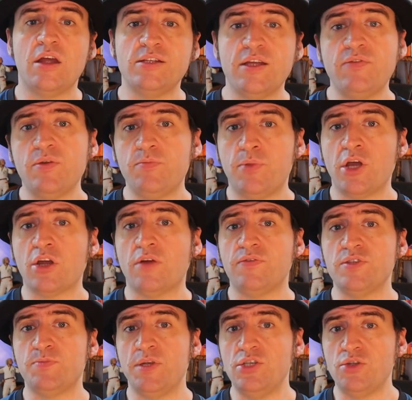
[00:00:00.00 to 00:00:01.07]
David Berghoff
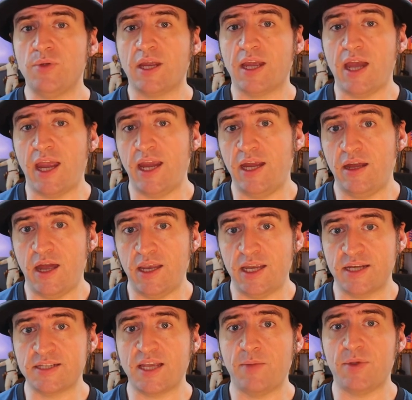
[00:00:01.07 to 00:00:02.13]
has been doing an
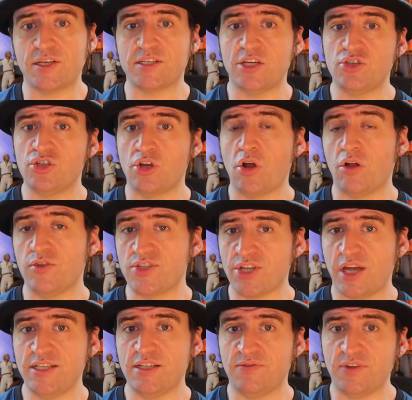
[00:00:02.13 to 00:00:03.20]
Inkscape extension called
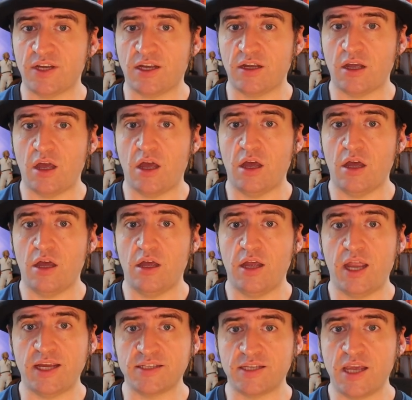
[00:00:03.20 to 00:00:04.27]
Scientific
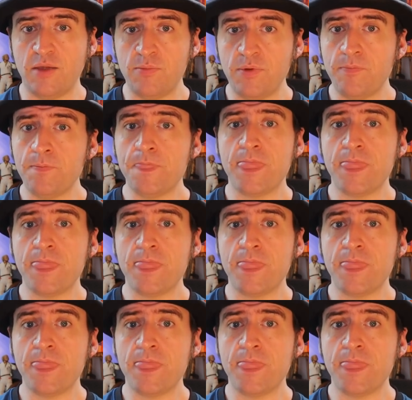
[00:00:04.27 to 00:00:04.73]
Inkscape,